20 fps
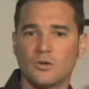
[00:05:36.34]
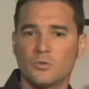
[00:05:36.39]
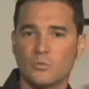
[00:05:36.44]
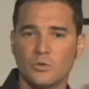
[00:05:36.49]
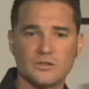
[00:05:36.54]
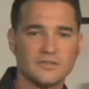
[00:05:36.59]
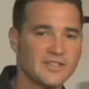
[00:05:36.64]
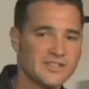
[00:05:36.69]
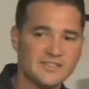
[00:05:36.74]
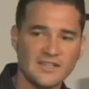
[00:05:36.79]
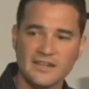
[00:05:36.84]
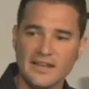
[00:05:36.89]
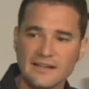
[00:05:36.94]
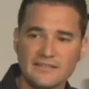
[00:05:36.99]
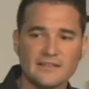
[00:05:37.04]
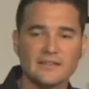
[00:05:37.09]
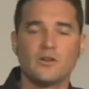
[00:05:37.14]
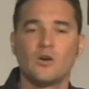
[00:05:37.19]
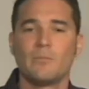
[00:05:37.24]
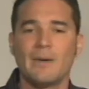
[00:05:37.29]
disconnect
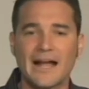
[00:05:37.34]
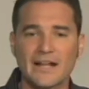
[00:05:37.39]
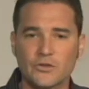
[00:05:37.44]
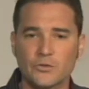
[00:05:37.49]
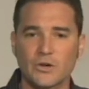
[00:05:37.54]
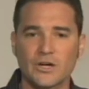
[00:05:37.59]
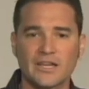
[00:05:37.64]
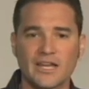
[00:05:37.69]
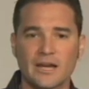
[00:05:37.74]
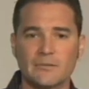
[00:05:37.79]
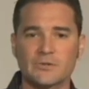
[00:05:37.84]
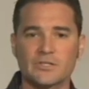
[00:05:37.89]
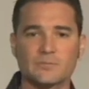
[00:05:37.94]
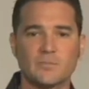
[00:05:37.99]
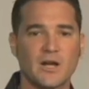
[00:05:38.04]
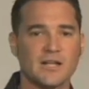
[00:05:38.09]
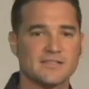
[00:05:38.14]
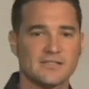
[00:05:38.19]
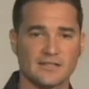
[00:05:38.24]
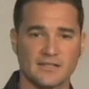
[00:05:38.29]
and go back to our camera
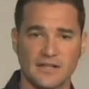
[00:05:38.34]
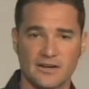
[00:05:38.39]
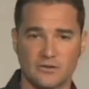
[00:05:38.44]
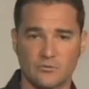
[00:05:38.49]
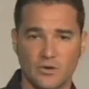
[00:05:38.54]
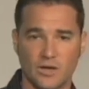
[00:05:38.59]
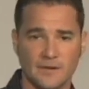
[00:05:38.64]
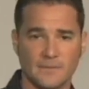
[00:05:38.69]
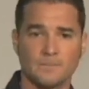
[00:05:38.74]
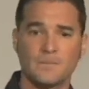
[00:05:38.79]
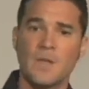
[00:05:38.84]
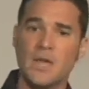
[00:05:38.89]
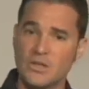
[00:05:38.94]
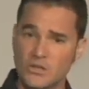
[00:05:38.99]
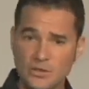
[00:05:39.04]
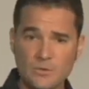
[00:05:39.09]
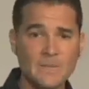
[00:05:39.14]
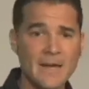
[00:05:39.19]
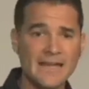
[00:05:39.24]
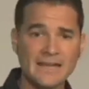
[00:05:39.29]
spots and let it run.
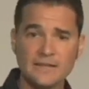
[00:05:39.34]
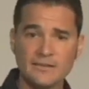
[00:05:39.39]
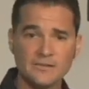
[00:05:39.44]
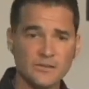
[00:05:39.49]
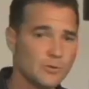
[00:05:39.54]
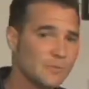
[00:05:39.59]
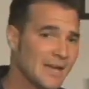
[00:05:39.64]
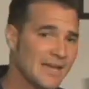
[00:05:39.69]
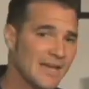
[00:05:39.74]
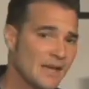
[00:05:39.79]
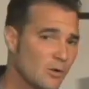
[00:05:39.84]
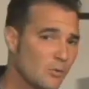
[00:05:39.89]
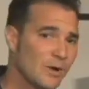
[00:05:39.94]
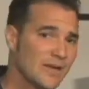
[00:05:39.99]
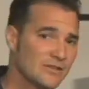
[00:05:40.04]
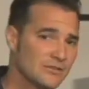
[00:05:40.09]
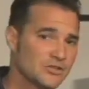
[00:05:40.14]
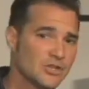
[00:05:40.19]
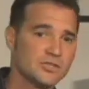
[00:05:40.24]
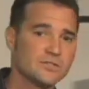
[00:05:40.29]
You may get away
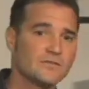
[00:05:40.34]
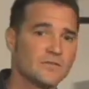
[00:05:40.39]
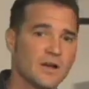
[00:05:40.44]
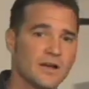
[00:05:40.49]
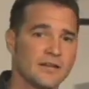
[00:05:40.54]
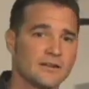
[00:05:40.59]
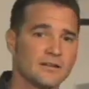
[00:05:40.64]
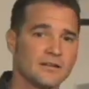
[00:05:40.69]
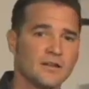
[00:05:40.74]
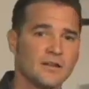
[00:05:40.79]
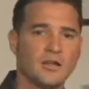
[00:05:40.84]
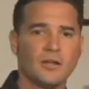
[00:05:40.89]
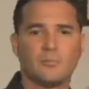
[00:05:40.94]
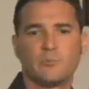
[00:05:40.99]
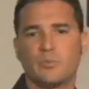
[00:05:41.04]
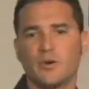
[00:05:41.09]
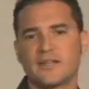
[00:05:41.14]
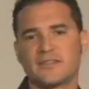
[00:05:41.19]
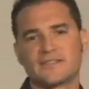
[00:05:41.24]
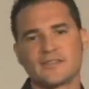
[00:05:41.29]
just fine,
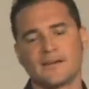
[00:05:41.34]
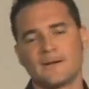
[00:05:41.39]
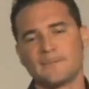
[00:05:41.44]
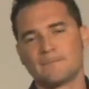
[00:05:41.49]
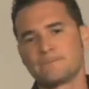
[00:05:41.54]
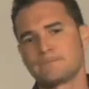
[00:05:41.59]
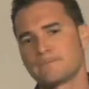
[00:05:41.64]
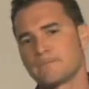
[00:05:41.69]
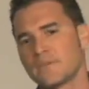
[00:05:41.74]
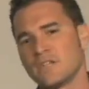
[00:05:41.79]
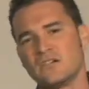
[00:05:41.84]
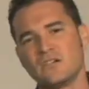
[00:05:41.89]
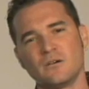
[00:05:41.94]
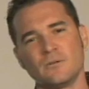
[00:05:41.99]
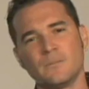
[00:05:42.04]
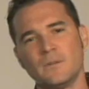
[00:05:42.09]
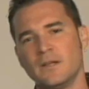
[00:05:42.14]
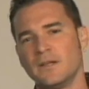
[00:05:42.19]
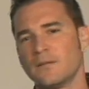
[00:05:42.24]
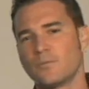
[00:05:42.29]
but you know,
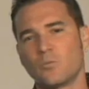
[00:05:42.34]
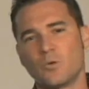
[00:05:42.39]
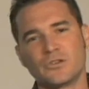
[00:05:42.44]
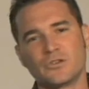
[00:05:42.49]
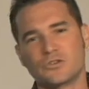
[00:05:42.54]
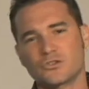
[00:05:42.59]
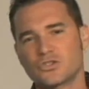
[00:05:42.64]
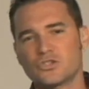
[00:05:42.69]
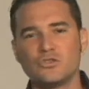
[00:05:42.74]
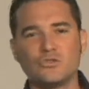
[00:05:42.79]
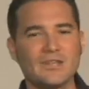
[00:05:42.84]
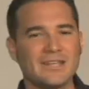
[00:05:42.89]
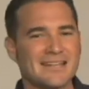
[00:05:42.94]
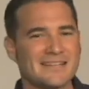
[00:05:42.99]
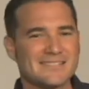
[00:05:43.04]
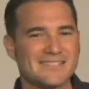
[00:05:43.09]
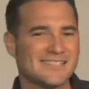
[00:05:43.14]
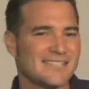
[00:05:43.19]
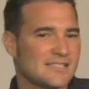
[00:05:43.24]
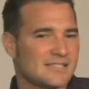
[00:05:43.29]
when you're shooting at
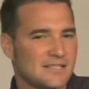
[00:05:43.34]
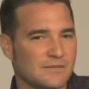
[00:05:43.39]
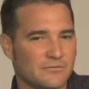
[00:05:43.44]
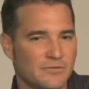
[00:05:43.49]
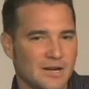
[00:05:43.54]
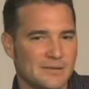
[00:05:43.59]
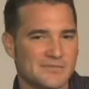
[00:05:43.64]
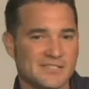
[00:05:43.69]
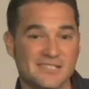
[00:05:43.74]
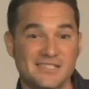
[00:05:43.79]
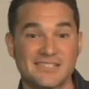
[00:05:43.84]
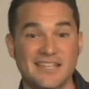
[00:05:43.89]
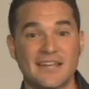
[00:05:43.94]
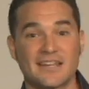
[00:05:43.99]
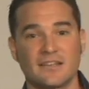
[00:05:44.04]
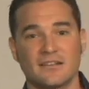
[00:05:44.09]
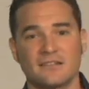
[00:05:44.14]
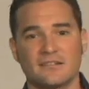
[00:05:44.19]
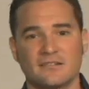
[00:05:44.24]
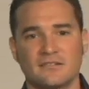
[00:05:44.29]
60 frames a
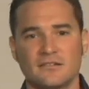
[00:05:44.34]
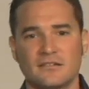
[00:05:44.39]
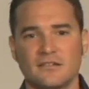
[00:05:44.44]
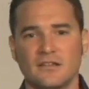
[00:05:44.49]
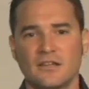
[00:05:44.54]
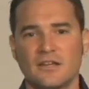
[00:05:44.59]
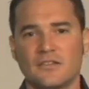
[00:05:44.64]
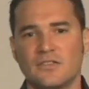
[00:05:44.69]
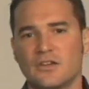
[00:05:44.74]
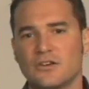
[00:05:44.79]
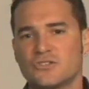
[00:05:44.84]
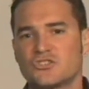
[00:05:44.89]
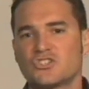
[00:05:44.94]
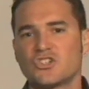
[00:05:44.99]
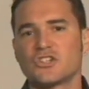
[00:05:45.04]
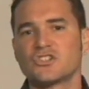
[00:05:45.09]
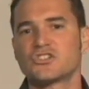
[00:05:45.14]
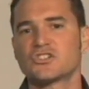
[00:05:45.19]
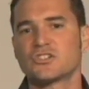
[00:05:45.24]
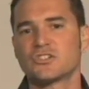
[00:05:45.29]
second, there's
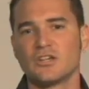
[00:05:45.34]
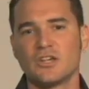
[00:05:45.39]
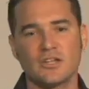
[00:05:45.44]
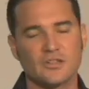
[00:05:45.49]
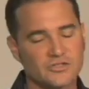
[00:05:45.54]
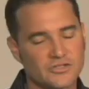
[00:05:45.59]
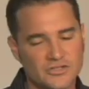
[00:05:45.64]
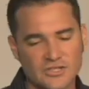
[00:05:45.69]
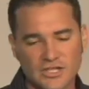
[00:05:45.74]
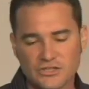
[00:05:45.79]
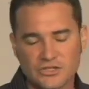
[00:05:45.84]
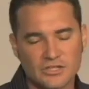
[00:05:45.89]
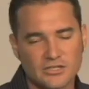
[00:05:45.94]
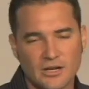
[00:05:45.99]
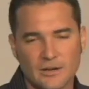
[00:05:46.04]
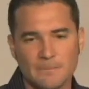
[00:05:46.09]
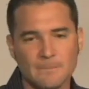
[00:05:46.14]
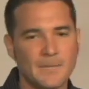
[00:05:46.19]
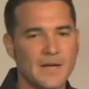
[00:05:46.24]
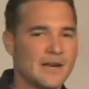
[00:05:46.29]
just such
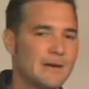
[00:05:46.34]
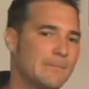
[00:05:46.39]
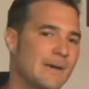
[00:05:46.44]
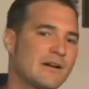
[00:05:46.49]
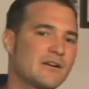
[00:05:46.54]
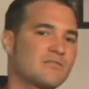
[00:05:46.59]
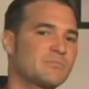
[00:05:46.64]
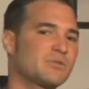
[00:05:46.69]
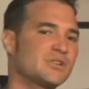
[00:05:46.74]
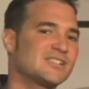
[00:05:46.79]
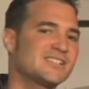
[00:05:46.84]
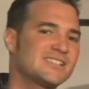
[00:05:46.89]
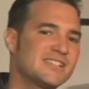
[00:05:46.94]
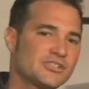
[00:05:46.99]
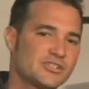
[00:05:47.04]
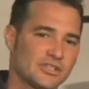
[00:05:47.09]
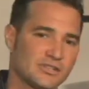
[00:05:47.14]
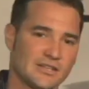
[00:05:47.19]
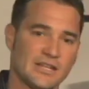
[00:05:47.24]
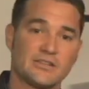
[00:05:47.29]
an amount of
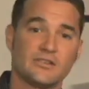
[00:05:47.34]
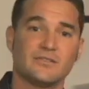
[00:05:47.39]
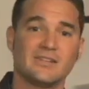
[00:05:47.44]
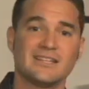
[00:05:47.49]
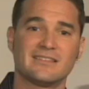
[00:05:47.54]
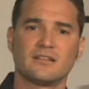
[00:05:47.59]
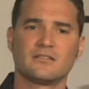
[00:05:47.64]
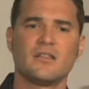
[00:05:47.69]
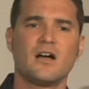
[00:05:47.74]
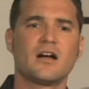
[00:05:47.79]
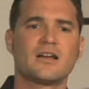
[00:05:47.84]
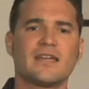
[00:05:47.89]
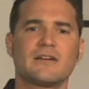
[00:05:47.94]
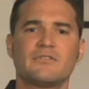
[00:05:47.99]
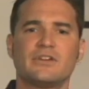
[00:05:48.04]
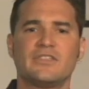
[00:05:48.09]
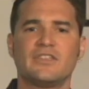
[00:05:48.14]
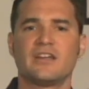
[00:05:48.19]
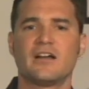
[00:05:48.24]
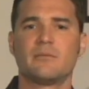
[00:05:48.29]
precision that you need to lock
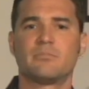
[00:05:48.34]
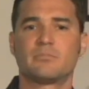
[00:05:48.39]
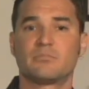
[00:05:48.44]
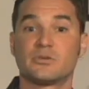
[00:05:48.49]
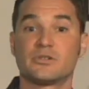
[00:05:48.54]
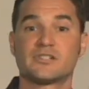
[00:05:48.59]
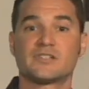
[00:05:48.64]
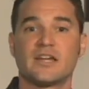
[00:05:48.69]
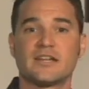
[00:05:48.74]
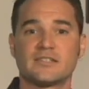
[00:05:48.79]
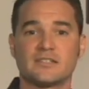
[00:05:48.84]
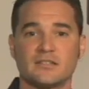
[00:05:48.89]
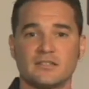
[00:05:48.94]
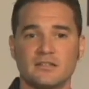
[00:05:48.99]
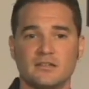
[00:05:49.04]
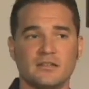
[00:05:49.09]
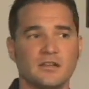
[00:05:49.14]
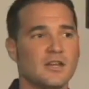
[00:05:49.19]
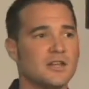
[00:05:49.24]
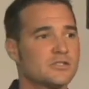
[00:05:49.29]
everything up precisely.
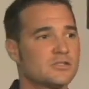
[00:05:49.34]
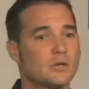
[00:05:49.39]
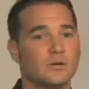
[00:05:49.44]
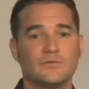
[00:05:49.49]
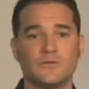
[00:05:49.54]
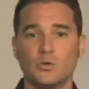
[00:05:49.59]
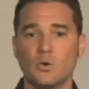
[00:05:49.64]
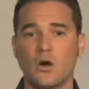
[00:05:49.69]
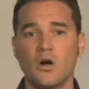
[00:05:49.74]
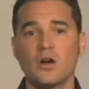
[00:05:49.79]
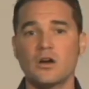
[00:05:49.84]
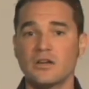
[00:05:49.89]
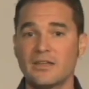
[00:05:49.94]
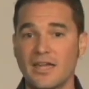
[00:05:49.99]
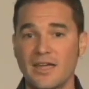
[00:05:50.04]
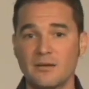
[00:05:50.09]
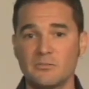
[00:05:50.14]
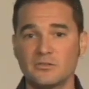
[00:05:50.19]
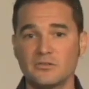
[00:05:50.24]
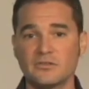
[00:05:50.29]
So if you are
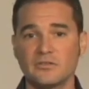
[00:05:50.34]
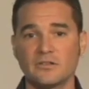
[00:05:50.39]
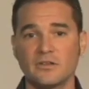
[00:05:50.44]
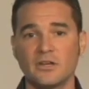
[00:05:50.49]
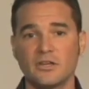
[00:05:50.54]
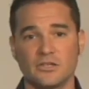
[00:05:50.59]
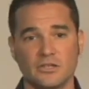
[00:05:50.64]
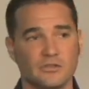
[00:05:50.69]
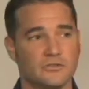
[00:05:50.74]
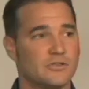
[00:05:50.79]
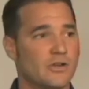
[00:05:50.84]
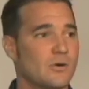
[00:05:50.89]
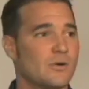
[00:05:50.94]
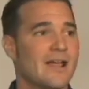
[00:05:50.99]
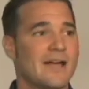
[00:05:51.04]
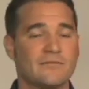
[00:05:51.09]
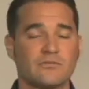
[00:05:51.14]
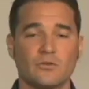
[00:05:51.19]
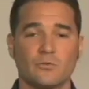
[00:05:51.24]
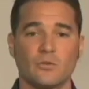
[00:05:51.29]
cabled, you don't
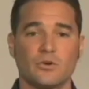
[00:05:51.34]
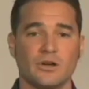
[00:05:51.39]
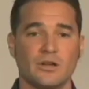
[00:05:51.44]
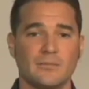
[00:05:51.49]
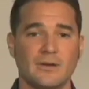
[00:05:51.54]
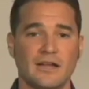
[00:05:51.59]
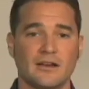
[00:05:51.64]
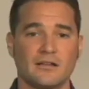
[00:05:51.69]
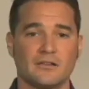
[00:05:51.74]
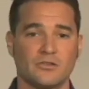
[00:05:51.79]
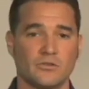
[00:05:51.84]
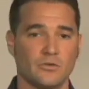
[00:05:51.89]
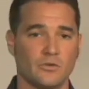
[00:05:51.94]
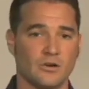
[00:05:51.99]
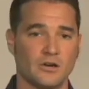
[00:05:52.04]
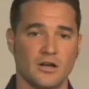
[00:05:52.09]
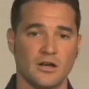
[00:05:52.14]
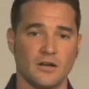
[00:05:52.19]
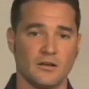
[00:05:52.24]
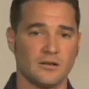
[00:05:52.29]
have to worry about it. You're
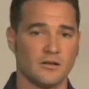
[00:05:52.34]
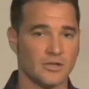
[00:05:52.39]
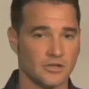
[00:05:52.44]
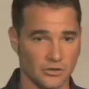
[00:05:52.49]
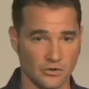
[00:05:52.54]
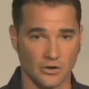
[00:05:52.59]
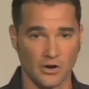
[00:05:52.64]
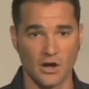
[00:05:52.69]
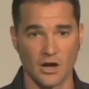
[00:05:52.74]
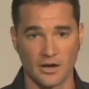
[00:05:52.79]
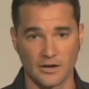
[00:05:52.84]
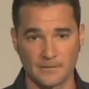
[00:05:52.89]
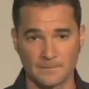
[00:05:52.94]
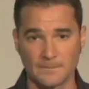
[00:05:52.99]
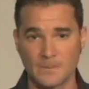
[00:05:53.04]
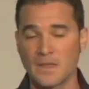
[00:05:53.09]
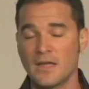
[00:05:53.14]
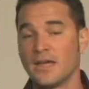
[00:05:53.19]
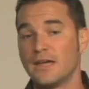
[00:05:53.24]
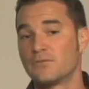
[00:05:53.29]
on.
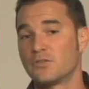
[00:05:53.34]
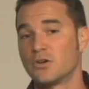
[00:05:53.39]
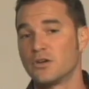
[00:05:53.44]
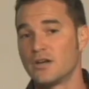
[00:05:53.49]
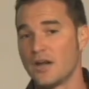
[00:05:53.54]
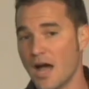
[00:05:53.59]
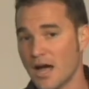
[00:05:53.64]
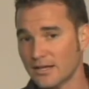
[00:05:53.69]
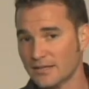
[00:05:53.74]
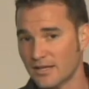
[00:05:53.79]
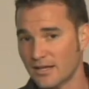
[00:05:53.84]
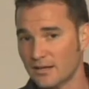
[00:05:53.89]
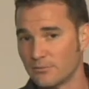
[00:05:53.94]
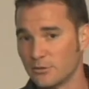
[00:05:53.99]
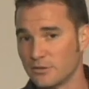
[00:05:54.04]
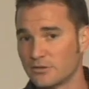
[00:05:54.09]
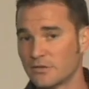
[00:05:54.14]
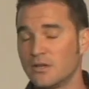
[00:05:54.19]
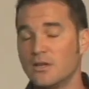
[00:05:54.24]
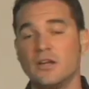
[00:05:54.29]
If you're not
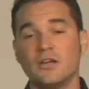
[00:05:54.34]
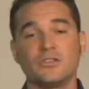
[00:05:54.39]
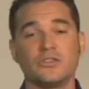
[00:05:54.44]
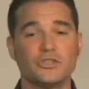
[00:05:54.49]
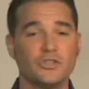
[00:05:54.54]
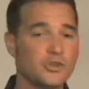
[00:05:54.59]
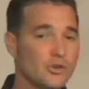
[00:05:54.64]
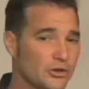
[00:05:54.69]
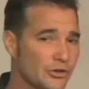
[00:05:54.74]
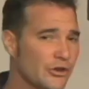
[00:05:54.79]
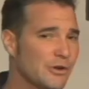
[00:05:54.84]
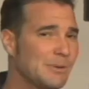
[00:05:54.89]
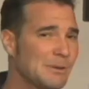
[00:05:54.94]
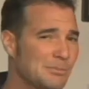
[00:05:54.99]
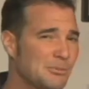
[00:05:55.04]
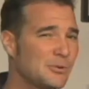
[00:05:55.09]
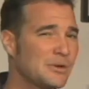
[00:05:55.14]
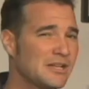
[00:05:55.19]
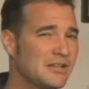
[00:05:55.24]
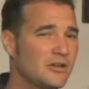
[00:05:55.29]
cabled, you're going to be
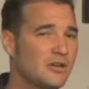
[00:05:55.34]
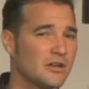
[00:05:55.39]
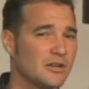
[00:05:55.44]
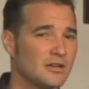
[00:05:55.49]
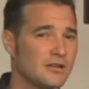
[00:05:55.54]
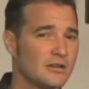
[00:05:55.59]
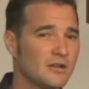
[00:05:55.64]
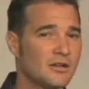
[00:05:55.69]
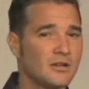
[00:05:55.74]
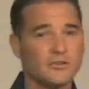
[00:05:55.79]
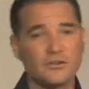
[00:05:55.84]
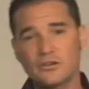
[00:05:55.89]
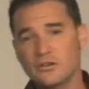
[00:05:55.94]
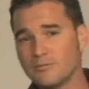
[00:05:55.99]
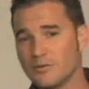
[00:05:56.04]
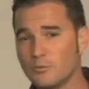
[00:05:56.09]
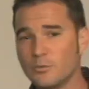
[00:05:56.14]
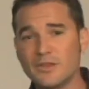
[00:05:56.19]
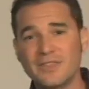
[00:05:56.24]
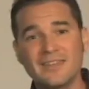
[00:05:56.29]
pretty good. You're going to
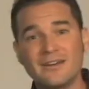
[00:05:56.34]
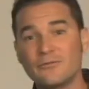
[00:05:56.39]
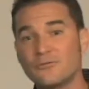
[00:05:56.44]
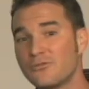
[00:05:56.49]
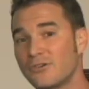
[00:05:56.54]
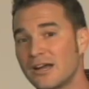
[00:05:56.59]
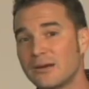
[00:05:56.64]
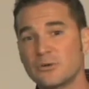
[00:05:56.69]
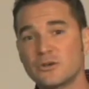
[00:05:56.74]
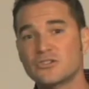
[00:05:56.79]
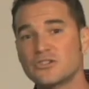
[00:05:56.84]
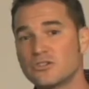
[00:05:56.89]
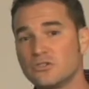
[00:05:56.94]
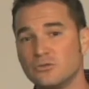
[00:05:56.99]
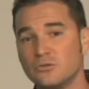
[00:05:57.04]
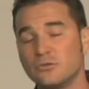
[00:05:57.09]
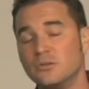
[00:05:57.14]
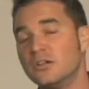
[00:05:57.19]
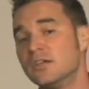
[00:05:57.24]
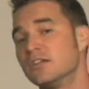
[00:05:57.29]
be within a frame or
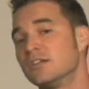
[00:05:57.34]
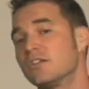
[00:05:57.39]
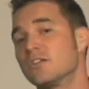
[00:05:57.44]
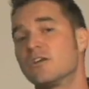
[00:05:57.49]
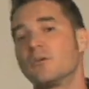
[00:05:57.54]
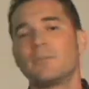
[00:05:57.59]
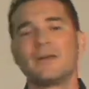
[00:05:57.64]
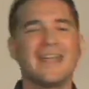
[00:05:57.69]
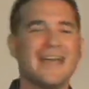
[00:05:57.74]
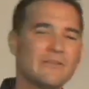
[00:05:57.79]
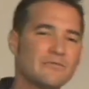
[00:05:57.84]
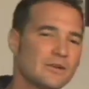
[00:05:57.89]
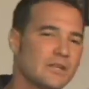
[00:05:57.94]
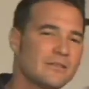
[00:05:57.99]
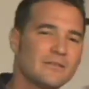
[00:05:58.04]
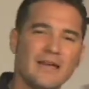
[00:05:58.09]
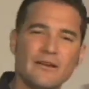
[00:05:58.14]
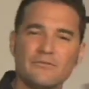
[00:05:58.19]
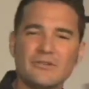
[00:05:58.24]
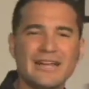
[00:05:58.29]
two, you know. But
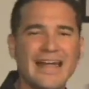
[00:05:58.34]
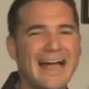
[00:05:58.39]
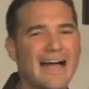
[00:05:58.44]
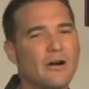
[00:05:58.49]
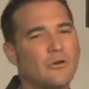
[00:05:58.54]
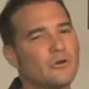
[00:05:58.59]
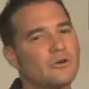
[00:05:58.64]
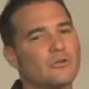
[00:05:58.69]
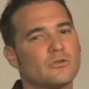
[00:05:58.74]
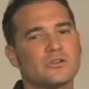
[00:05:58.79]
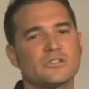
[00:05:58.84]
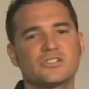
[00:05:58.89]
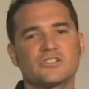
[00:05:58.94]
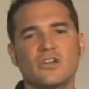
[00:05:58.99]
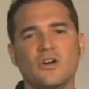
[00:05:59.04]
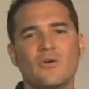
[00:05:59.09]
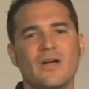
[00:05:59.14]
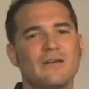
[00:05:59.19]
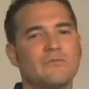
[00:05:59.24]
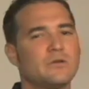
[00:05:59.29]
every hour or
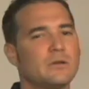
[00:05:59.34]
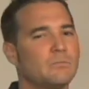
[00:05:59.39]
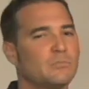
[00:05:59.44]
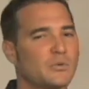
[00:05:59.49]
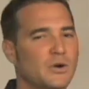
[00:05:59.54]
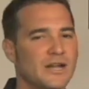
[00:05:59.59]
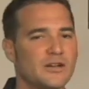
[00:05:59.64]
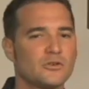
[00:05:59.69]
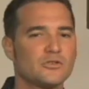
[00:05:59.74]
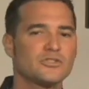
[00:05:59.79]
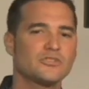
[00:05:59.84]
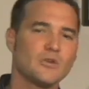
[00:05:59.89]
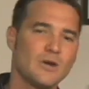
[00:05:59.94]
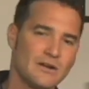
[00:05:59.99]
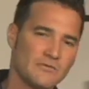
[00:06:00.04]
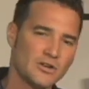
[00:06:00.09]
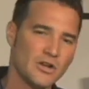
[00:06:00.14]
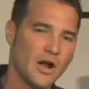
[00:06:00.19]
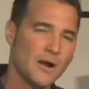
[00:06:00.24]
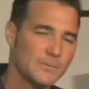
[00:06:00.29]
so, every break or so,
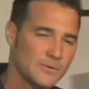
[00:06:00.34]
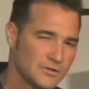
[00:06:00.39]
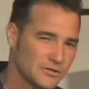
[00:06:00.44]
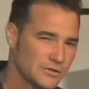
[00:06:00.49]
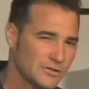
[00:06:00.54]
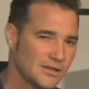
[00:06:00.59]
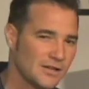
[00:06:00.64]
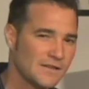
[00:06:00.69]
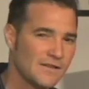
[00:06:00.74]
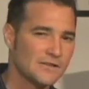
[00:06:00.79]
every opportunity that